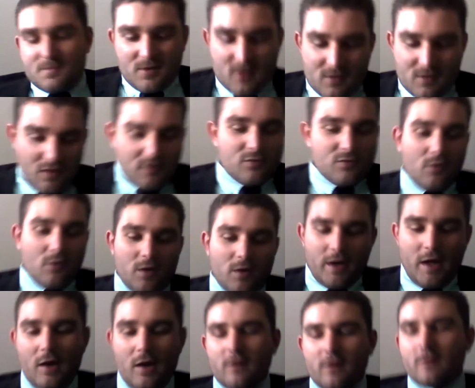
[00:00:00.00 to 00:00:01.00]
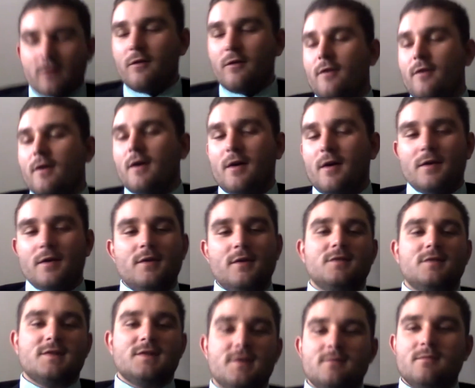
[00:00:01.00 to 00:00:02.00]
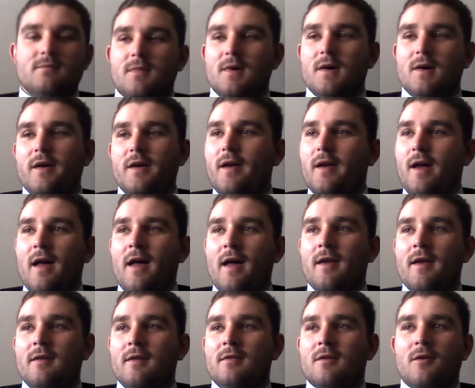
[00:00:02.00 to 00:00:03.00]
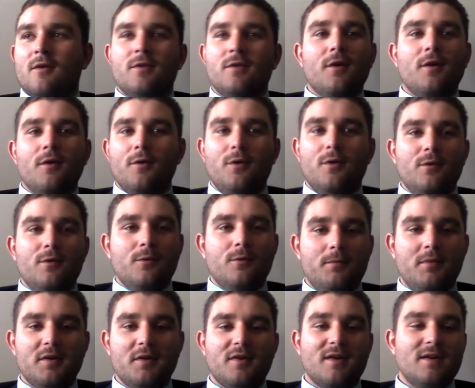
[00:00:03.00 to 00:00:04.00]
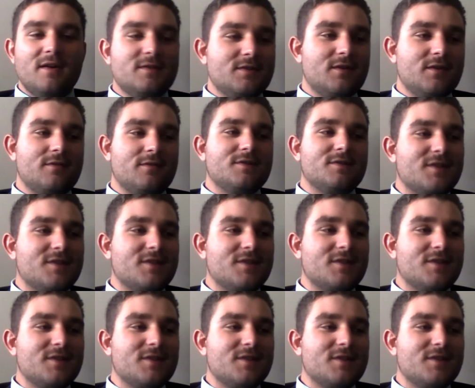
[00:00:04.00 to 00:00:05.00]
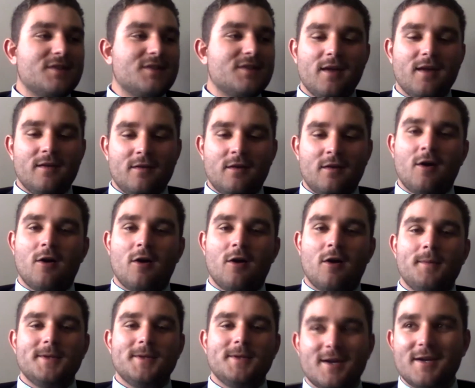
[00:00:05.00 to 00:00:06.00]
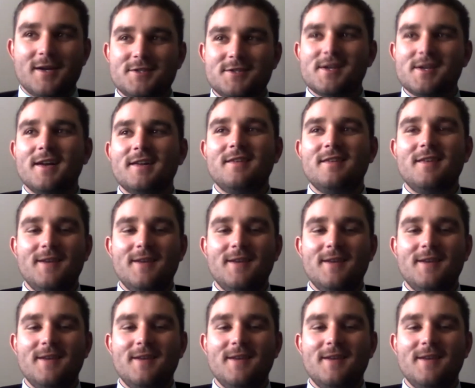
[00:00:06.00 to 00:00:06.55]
does want out of Houston, but I don't know who would be crazy enough to take on that garbage contract.